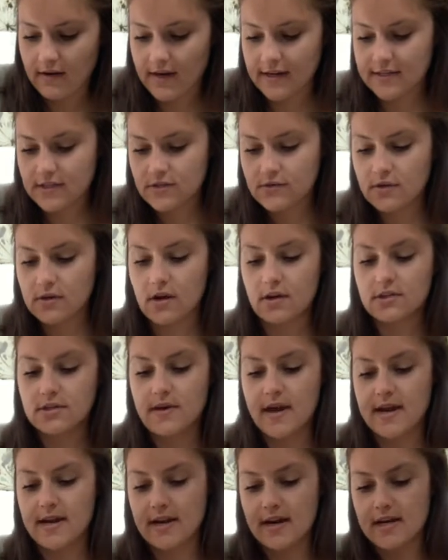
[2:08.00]
You can also
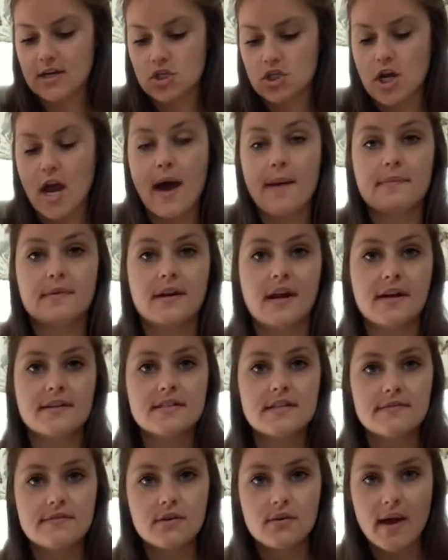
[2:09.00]
add in any chopped nuts
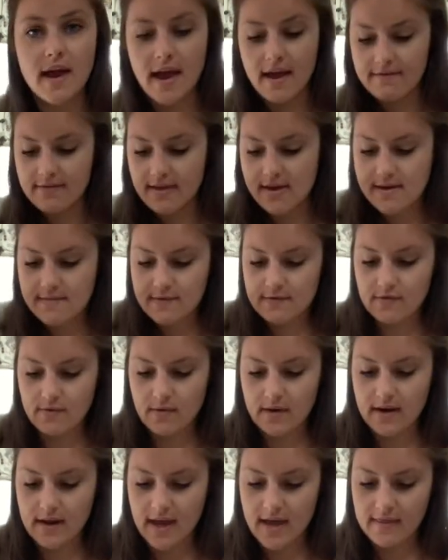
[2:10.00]
if you have them, if you
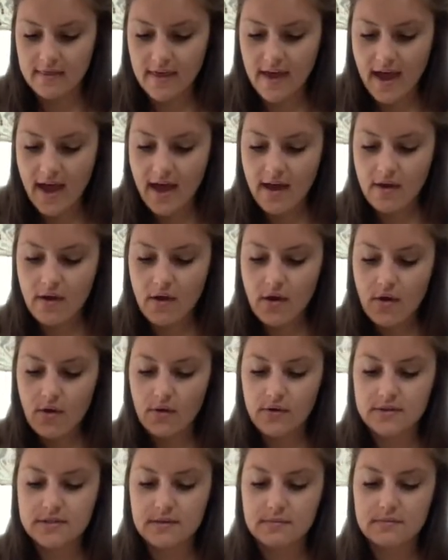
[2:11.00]
want to add that,
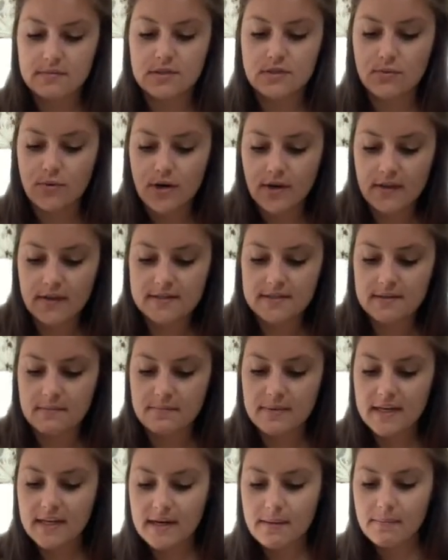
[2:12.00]
or swirl in some
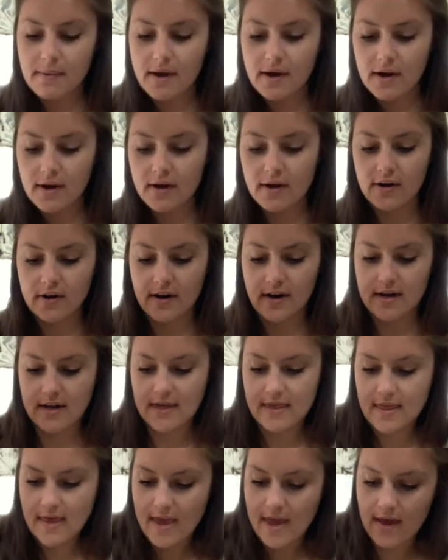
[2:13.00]
peanut butter or
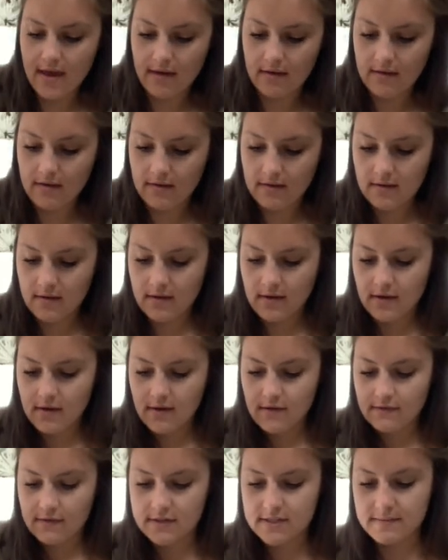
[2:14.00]
anything
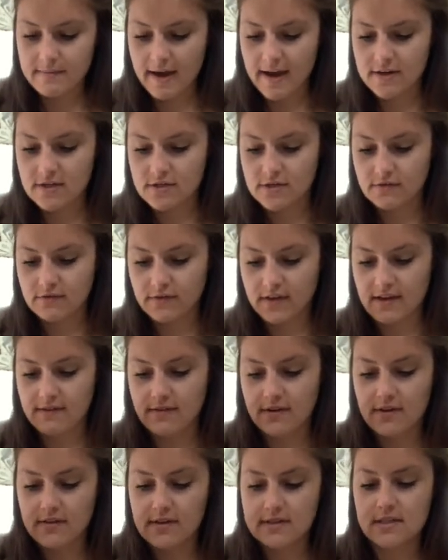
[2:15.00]
for some extra
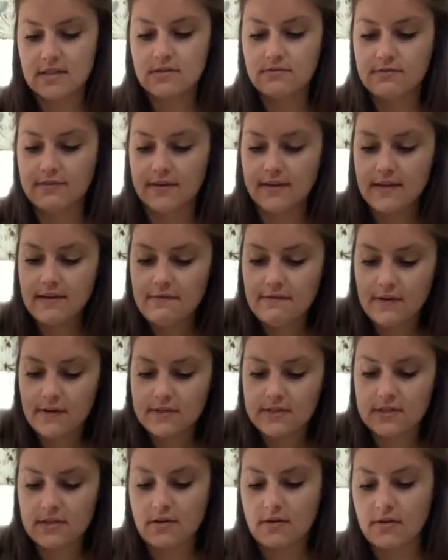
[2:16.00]
flavor. This is really
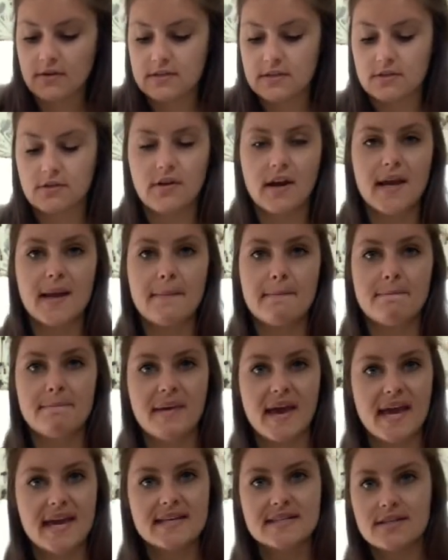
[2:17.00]
versatile. It's a great
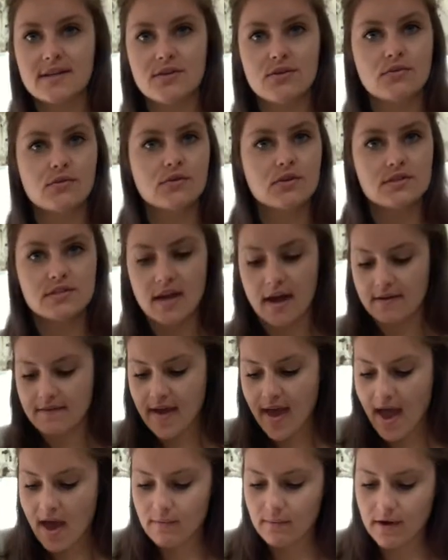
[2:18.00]
base, and you can just kind of
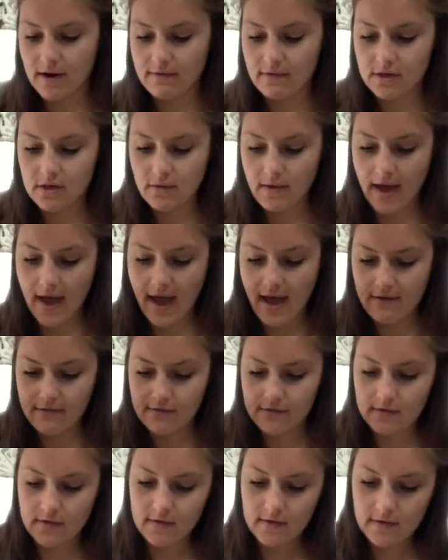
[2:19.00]
add whatever you have.
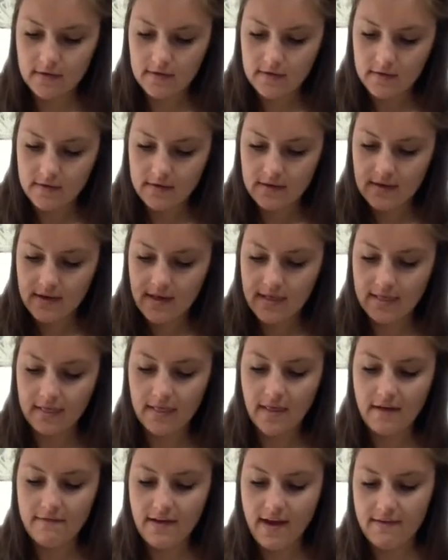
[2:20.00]
I
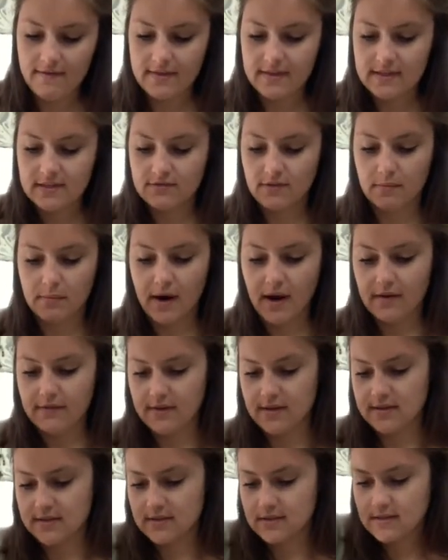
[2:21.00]
love having these for
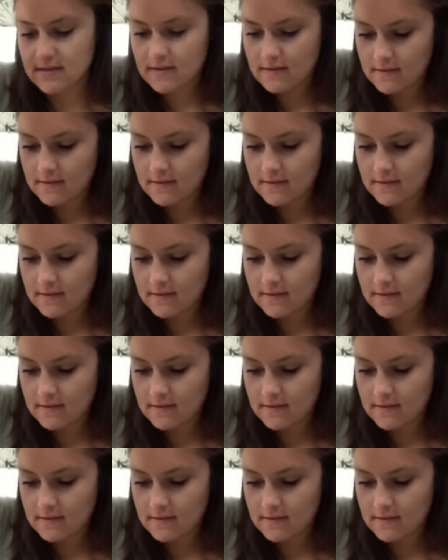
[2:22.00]
breakfast.